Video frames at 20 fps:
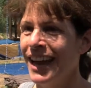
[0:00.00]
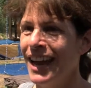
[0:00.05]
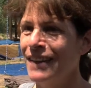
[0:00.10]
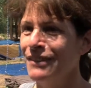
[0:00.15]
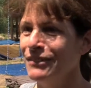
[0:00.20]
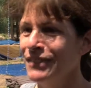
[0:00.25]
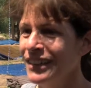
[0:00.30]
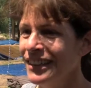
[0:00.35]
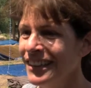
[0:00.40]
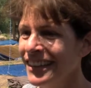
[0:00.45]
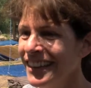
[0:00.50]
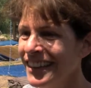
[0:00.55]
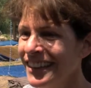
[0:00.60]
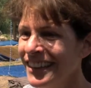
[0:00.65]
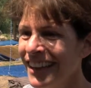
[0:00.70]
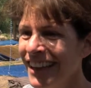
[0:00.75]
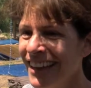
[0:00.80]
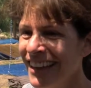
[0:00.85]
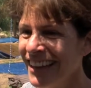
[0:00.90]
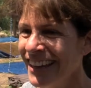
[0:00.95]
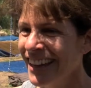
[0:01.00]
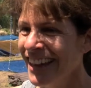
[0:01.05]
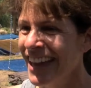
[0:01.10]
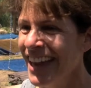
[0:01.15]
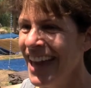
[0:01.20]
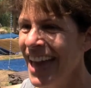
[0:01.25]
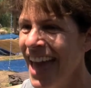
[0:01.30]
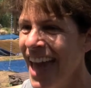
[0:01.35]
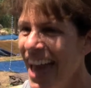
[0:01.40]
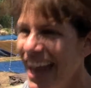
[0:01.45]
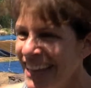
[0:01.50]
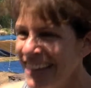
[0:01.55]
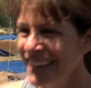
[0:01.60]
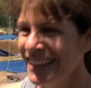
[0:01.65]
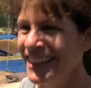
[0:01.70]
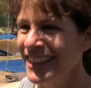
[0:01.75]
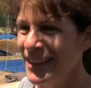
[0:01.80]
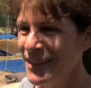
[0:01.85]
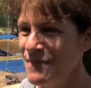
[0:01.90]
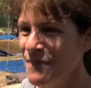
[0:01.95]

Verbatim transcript: and really like anything's